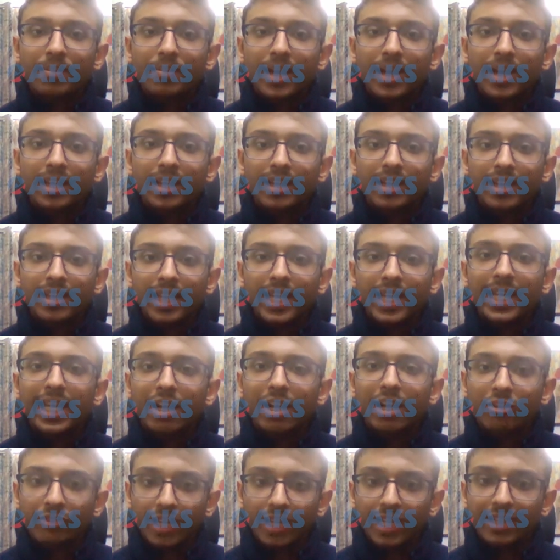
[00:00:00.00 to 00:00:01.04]
and my
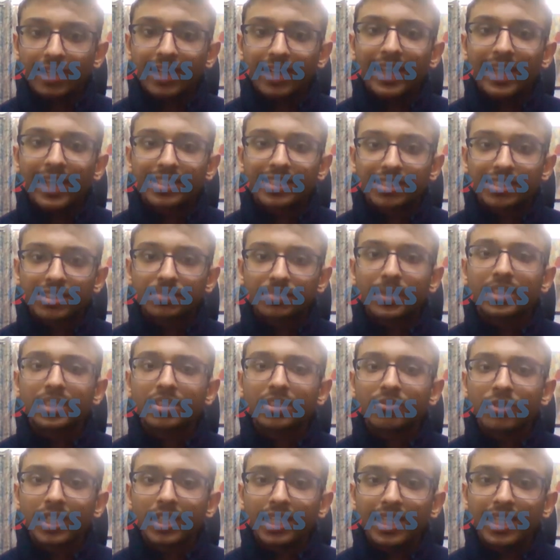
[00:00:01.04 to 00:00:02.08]
area of interest,
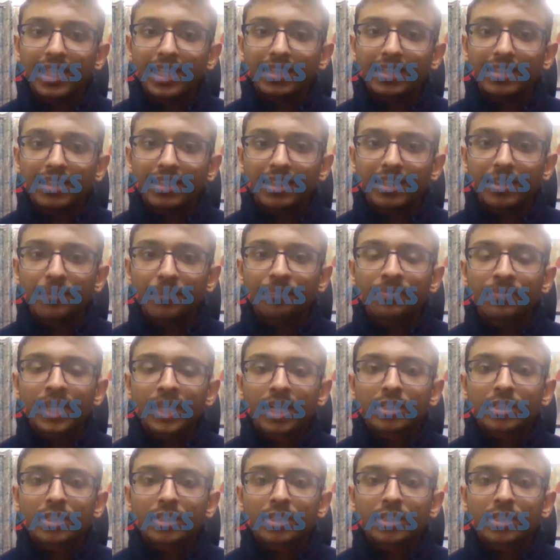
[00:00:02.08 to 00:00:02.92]
specifically in the